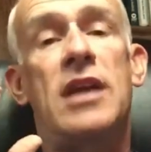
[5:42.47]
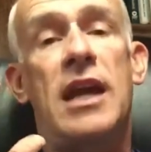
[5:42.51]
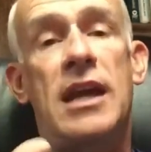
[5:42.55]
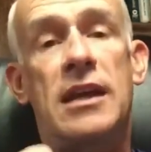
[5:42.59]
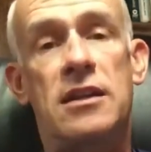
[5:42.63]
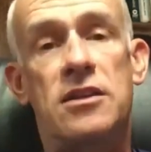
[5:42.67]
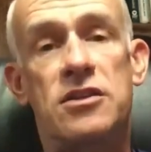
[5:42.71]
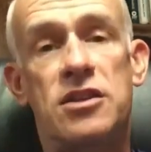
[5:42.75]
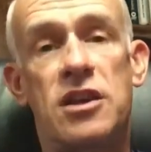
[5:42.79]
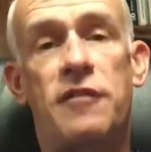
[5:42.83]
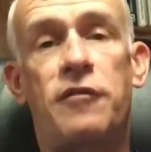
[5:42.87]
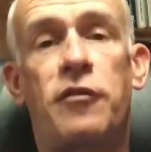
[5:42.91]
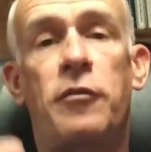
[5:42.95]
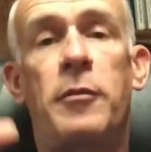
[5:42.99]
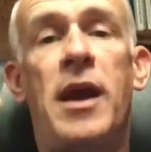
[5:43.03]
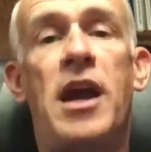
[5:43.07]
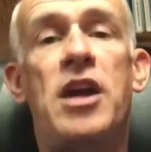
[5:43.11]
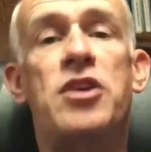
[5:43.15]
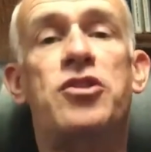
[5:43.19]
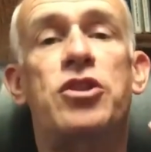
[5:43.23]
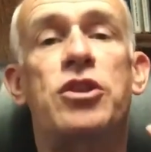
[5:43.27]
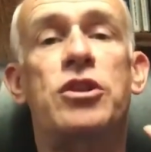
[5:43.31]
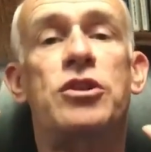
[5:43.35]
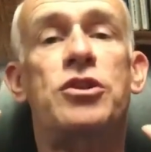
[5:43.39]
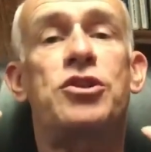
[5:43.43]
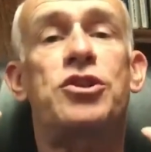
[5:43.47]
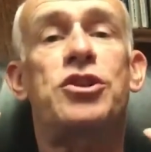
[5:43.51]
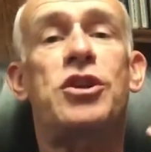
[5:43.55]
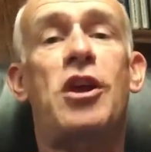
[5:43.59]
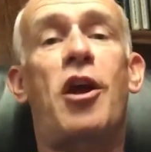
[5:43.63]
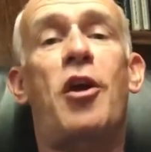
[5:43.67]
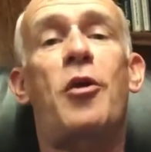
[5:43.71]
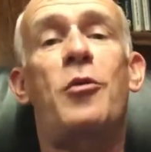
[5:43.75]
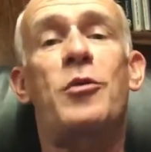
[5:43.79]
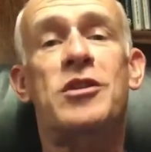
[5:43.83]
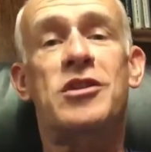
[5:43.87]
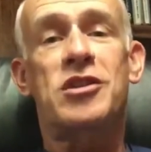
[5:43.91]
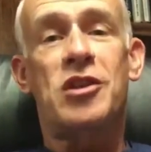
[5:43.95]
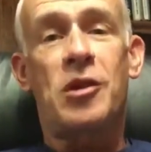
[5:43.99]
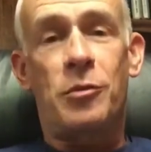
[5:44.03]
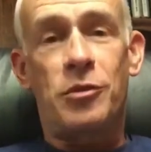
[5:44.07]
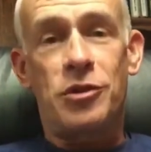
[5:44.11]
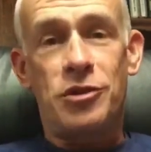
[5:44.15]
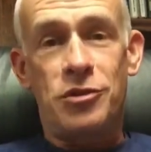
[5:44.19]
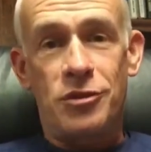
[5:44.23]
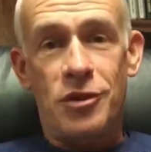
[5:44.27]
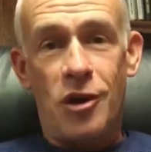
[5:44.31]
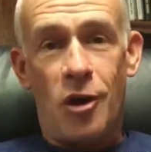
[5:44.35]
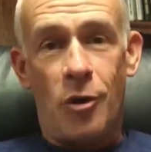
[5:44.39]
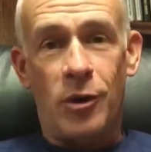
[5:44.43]
Take this information, share it with
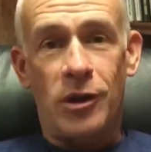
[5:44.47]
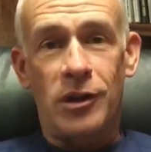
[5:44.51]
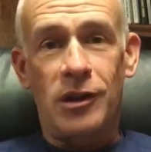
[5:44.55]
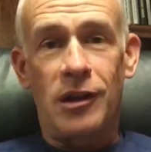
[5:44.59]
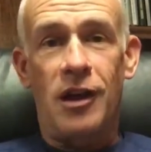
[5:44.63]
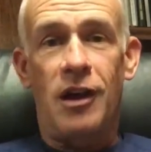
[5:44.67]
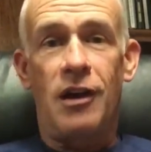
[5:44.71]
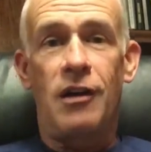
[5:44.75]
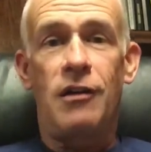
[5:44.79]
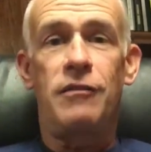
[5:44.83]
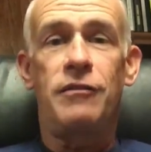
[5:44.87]
someone you know and